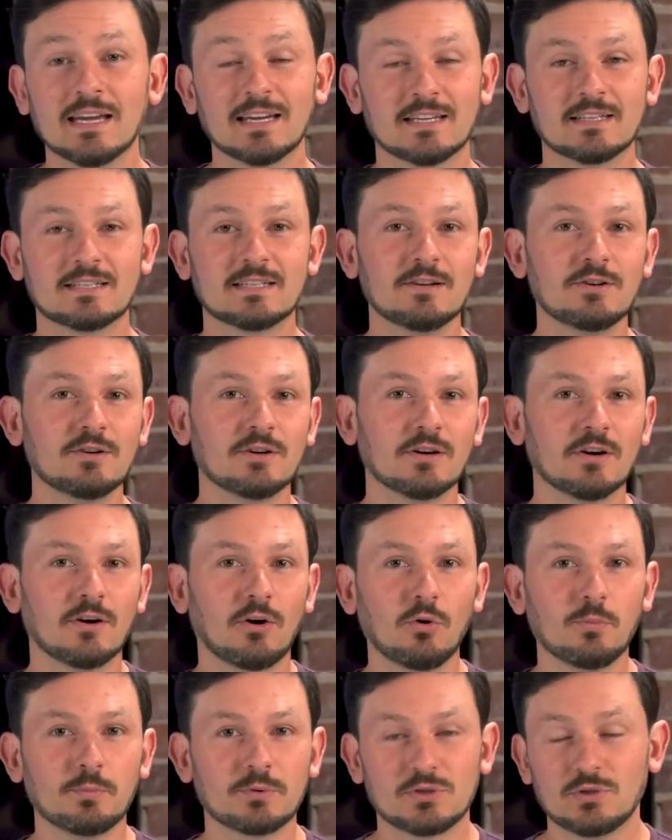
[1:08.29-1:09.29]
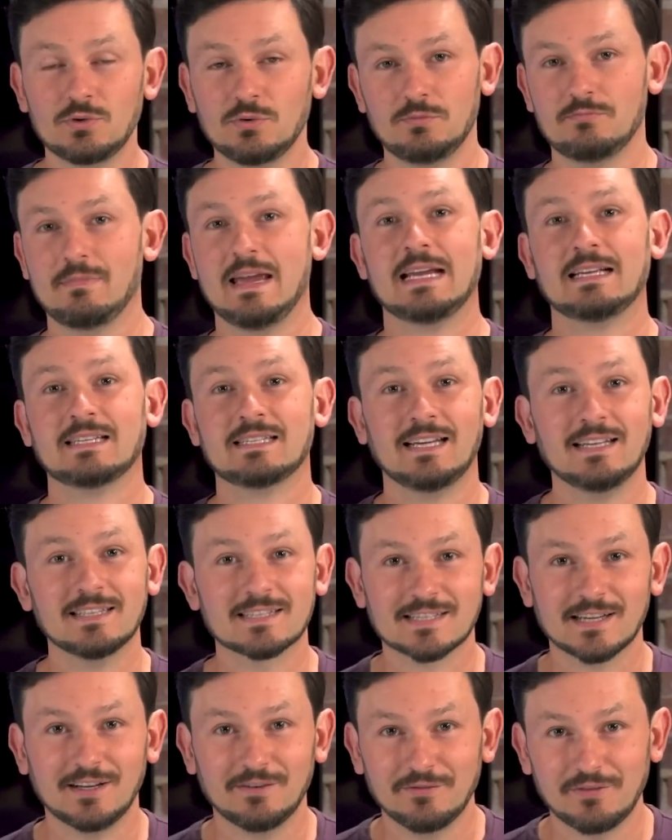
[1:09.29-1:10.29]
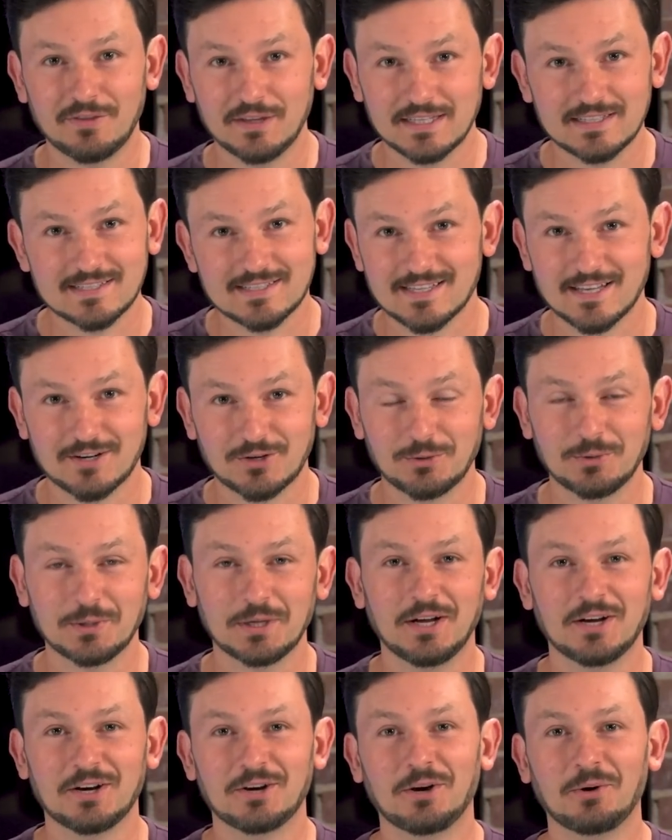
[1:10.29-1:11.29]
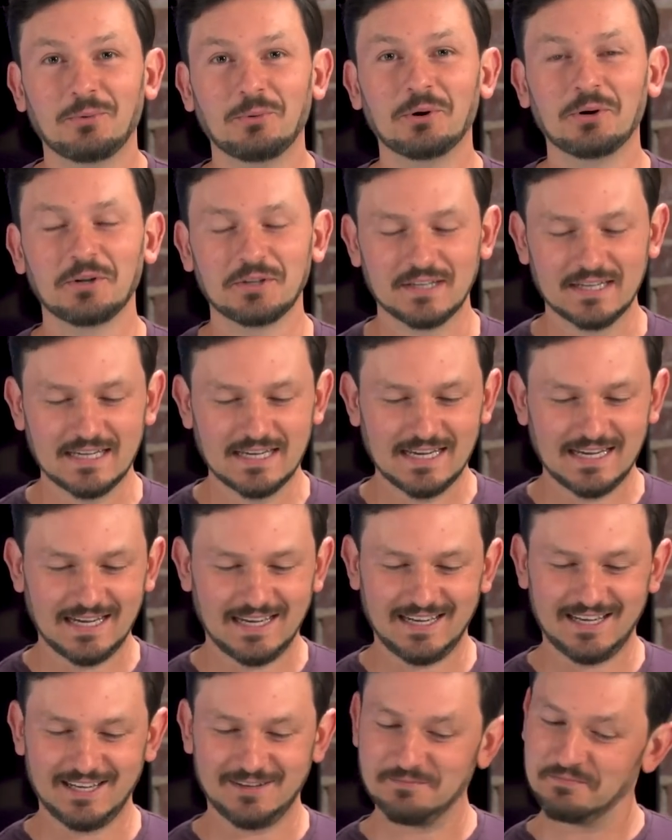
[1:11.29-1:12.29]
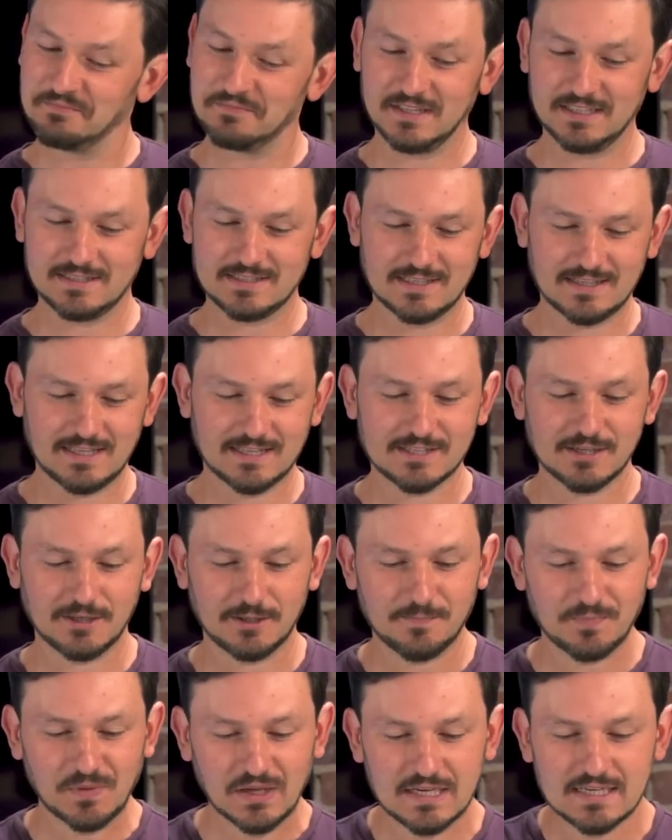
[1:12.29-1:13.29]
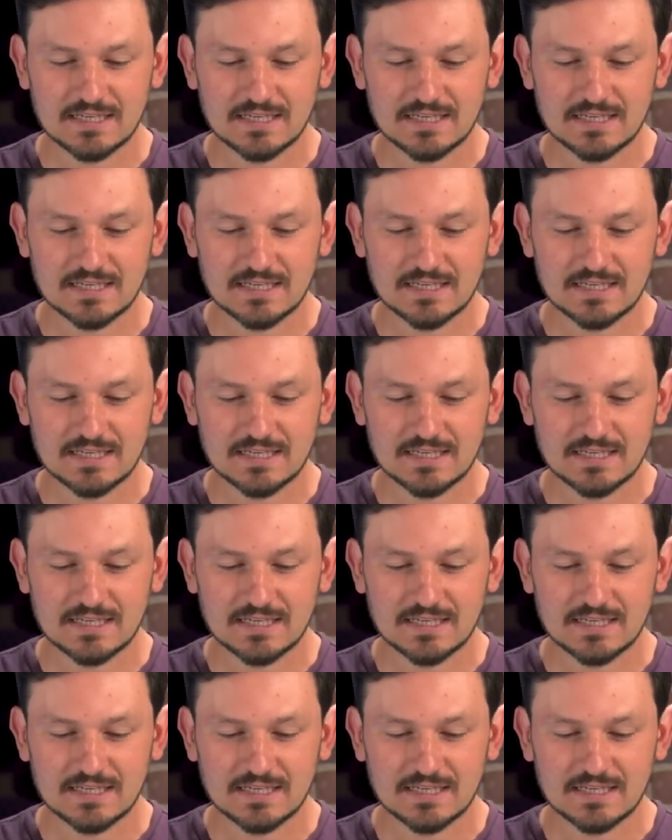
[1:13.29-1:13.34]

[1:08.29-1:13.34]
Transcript: continue to hope to make sense of things that are going on in our world. That's it, that's all.